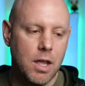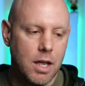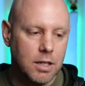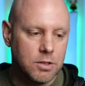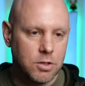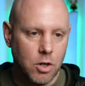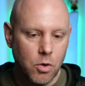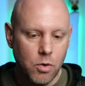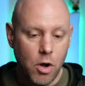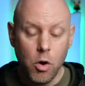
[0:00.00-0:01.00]
So,
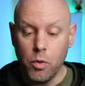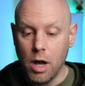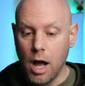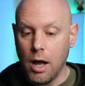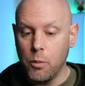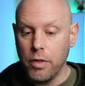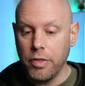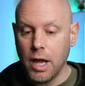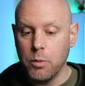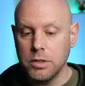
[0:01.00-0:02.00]
one thing I
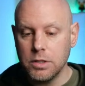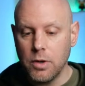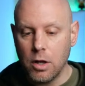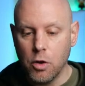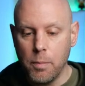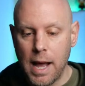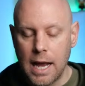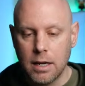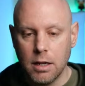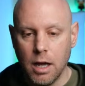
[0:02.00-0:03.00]
will do, I'll go
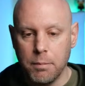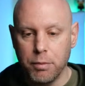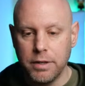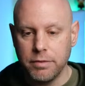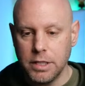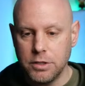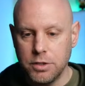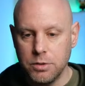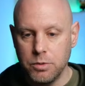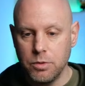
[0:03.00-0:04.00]
back briefly
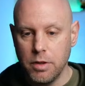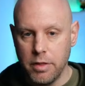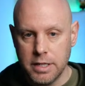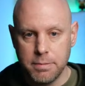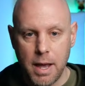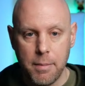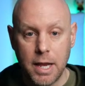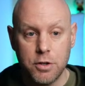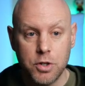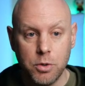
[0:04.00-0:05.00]
to this map and
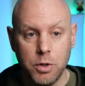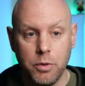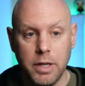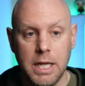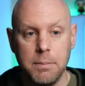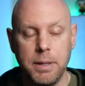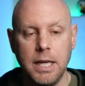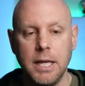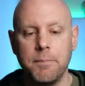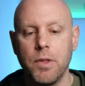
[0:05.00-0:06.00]
show you the
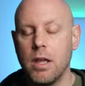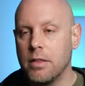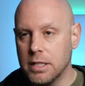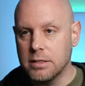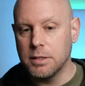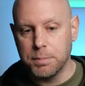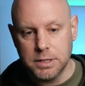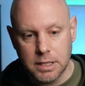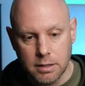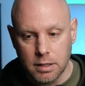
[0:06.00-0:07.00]
EP. This is a
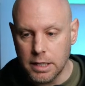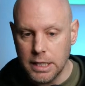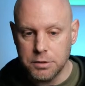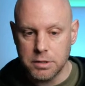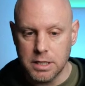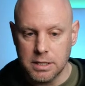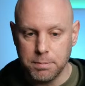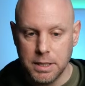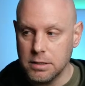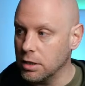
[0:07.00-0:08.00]
particularly interesting
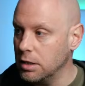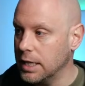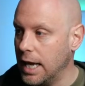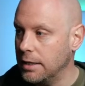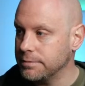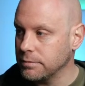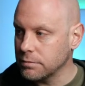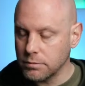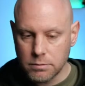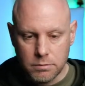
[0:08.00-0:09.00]
split to look at.
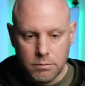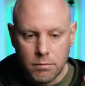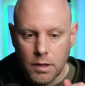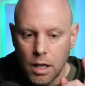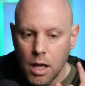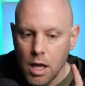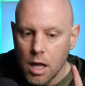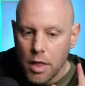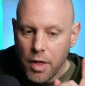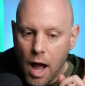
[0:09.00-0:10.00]

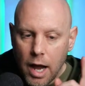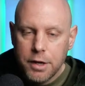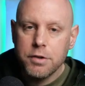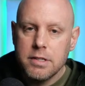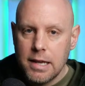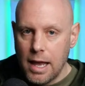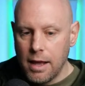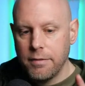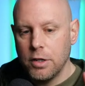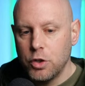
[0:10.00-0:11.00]
The Hydrans have
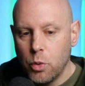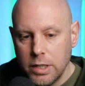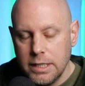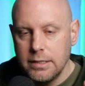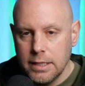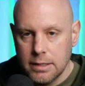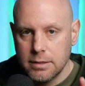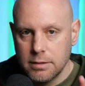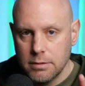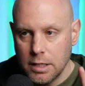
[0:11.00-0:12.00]
a 26
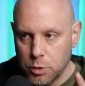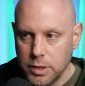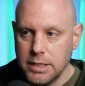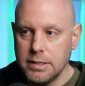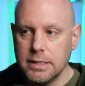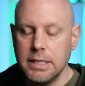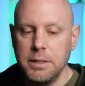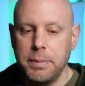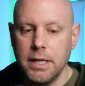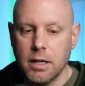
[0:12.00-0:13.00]
EP
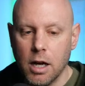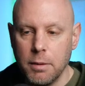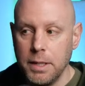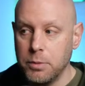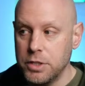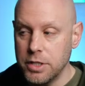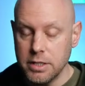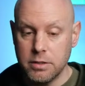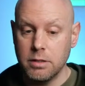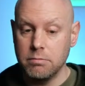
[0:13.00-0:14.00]
economy, which
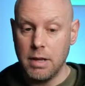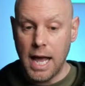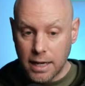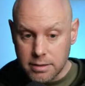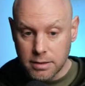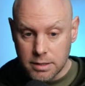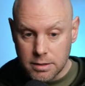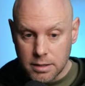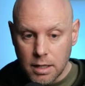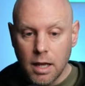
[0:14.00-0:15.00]
is excellent.
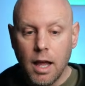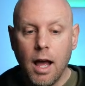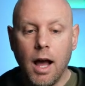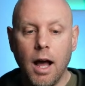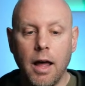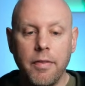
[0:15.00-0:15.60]
The